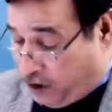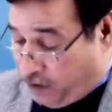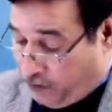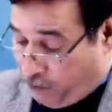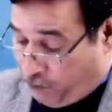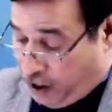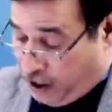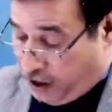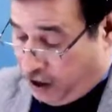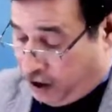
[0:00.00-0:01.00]

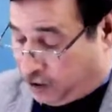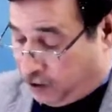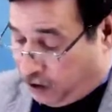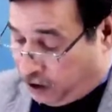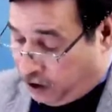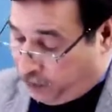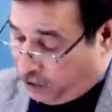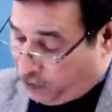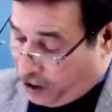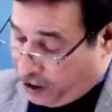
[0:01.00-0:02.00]
why it is not
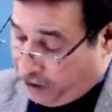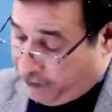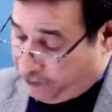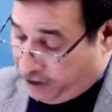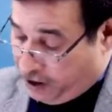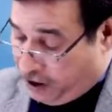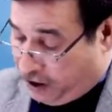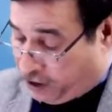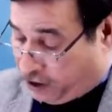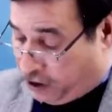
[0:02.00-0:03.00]
covered by
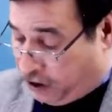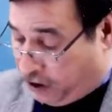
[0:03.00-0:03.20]
AS30.